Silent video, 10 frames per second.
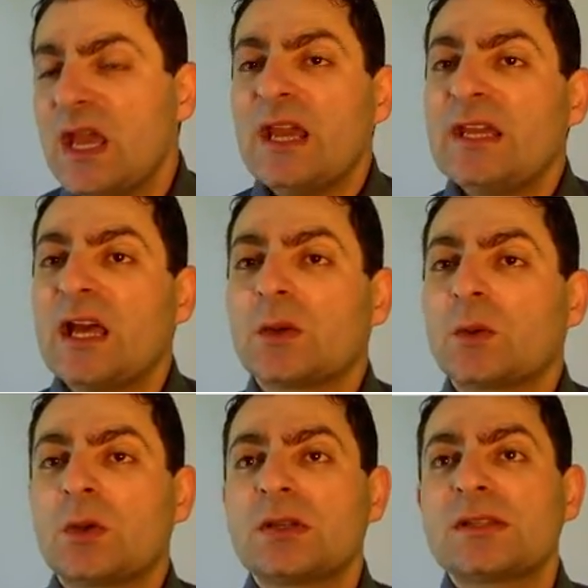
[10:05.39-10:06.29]
In other
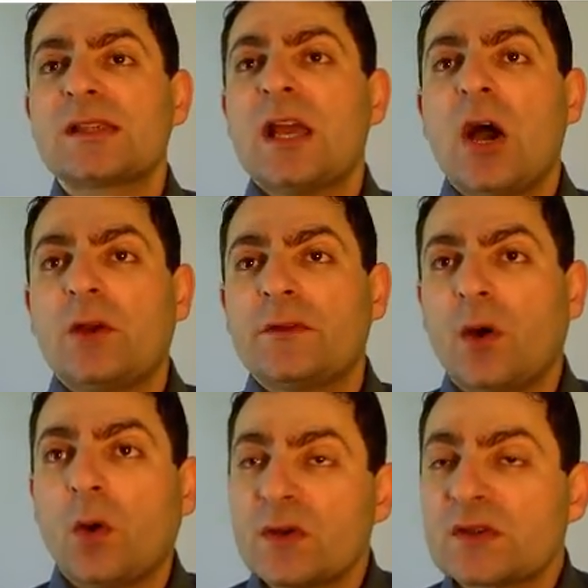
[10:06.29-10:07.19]
words, the
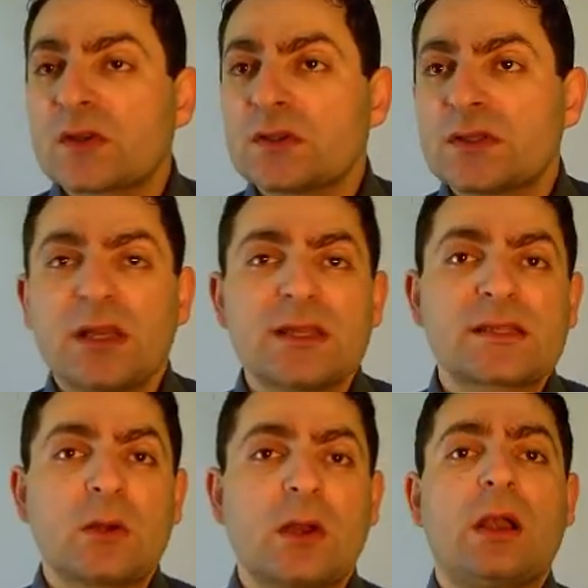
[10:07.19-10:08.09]
horizontal
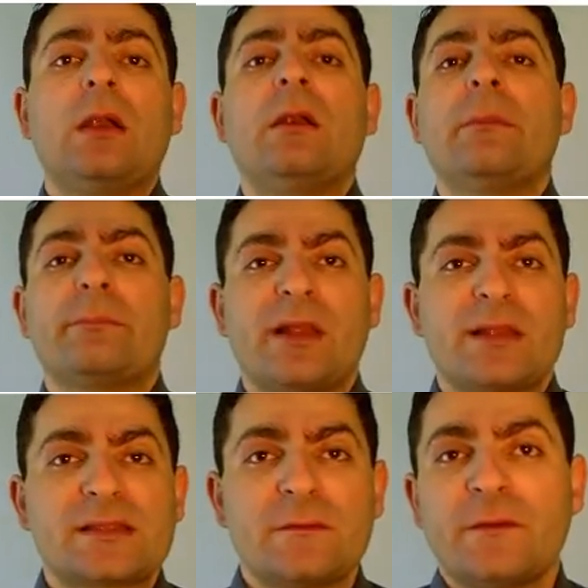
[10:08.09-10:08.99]
square
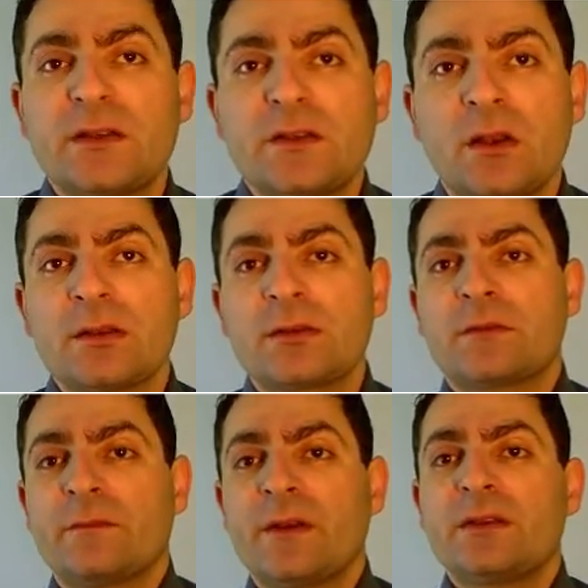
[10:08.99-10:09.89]
plus the
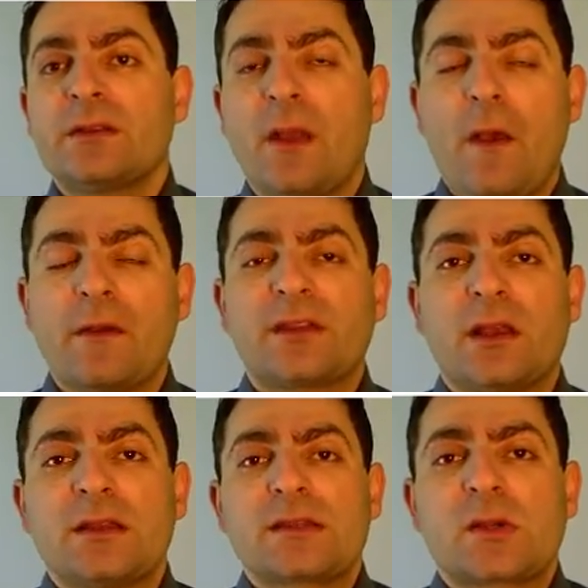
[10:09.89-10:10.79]

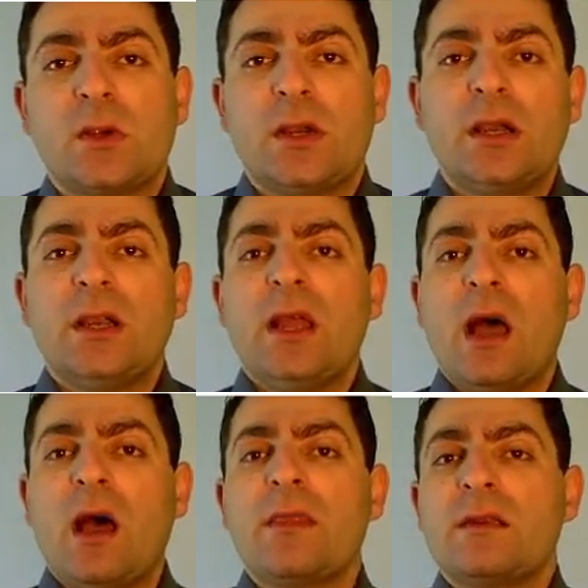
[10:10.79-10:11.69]
vertical square
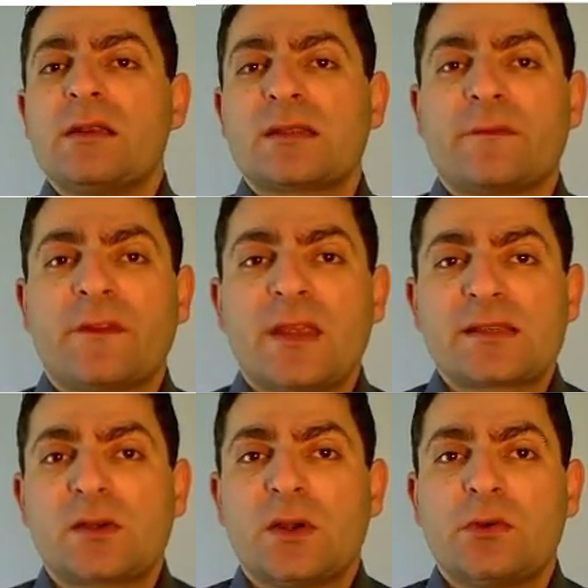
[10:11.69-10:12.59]
underneath of the
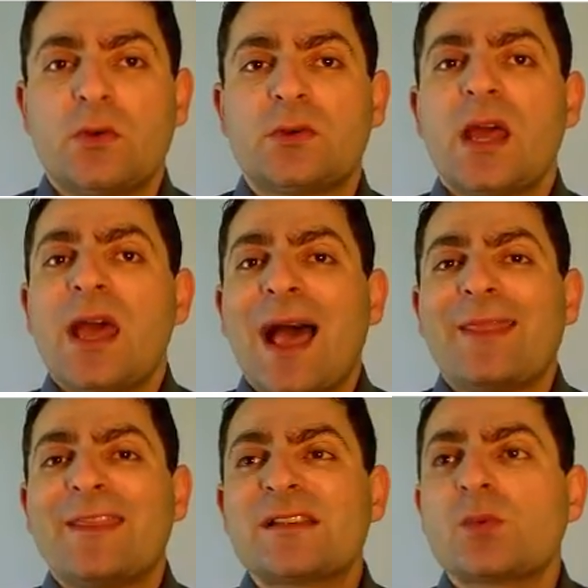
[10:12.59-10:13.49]
square root.
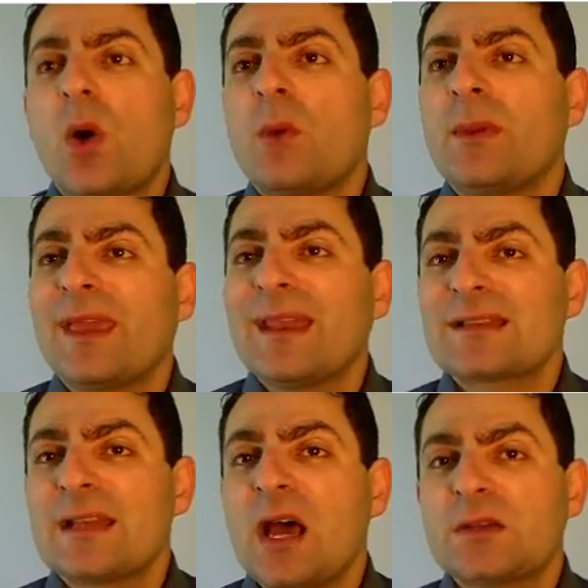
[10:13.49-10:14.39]
And this is what we get as
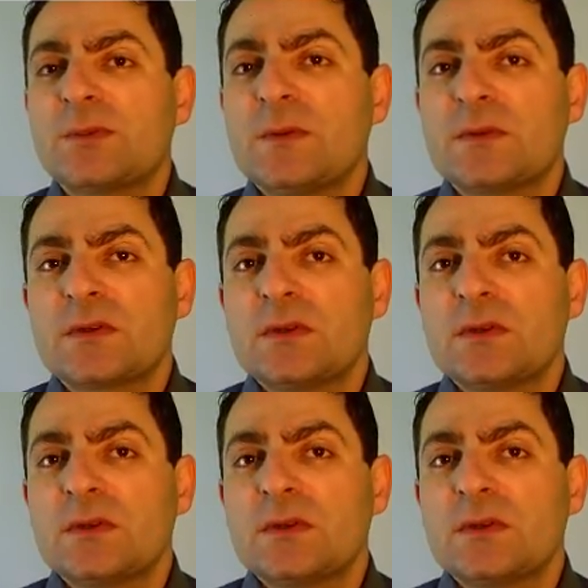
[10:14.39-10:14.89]
an output.